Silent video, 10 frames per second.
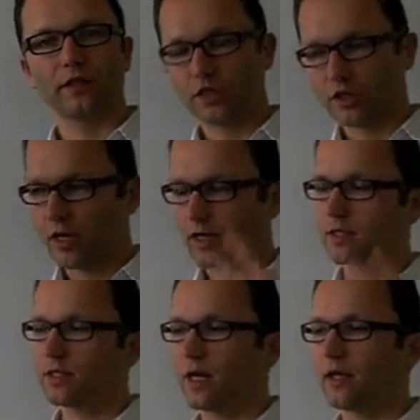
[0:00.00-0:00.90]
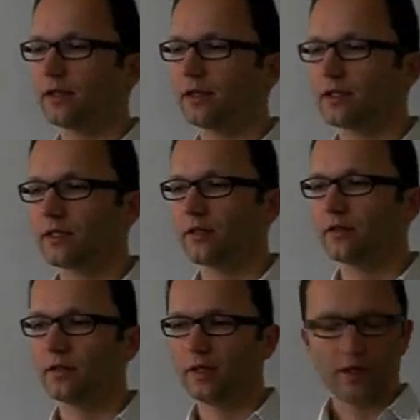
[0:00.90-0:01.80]
then she takes these articles,
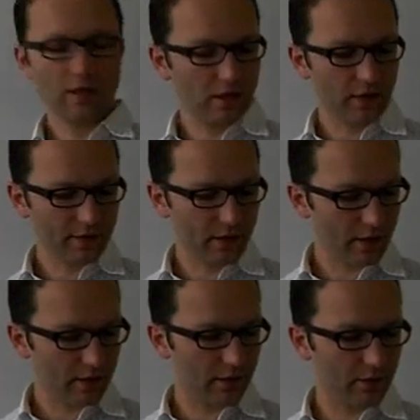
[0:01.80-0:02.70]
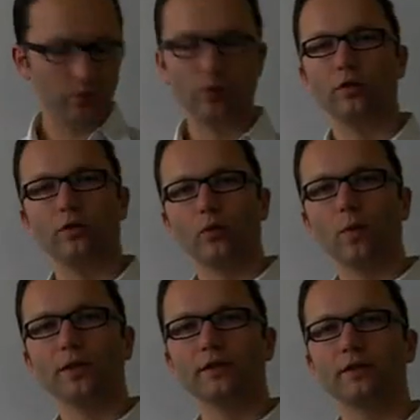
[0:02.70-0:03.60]
and another guy,
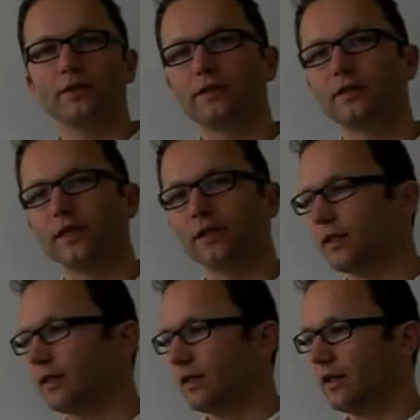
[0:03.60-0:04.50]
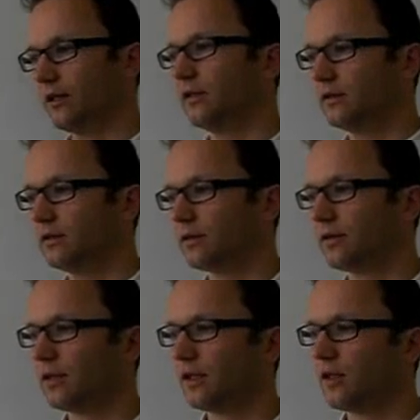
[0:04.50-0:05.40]
Robert, then
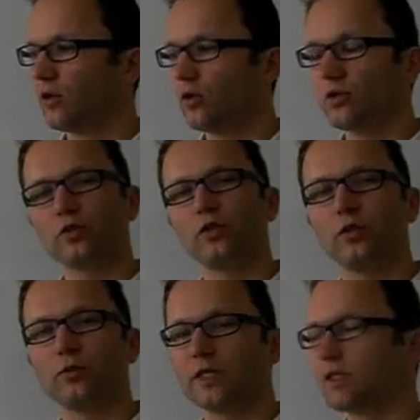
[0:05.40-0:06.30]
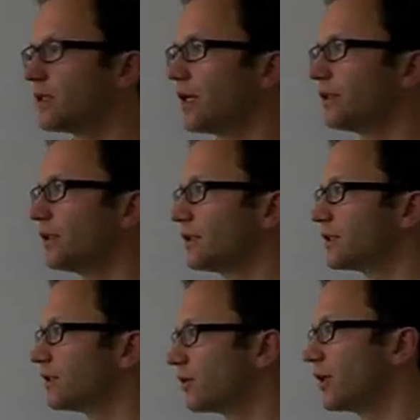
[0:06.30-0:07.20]
also reads these
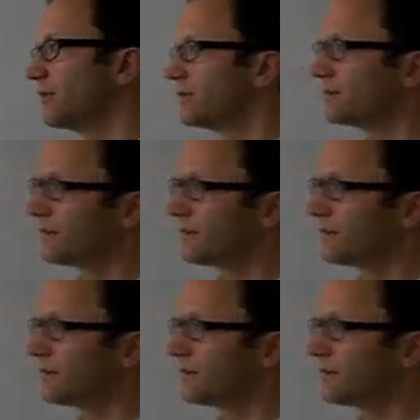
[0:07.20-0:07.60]
articles. Okay.